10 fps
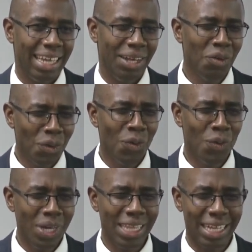Not
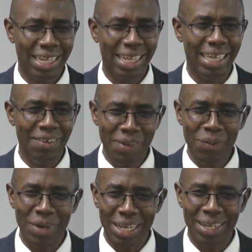knowing that they even
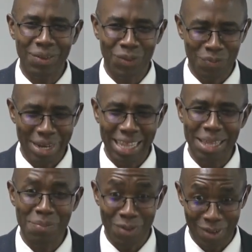want you to marry
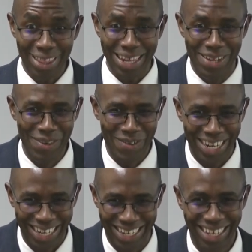them more than you
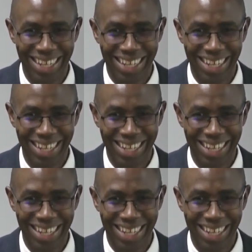want